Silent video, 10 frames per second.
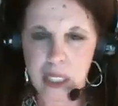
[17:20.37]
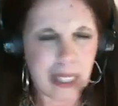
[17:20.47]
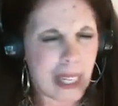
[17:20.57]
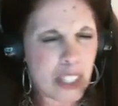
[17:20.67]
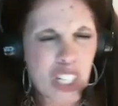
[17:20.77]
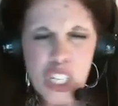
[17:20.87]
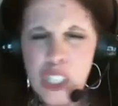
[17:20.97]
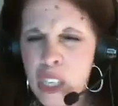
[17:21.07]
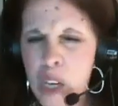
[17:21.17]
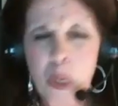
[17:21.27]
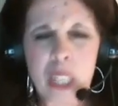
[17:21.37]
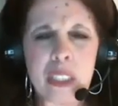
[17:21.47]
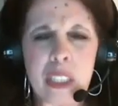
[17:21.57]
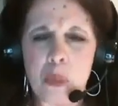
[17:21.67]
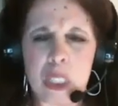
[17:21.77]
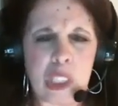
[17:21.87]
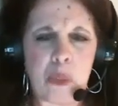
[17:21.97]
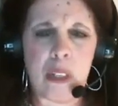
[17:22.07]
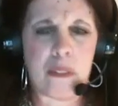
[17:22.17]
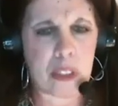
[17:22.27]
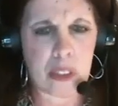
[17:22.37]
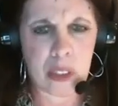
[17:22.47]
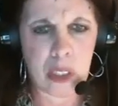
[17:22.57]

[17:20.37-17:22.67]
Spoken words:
Had no idea whatsoever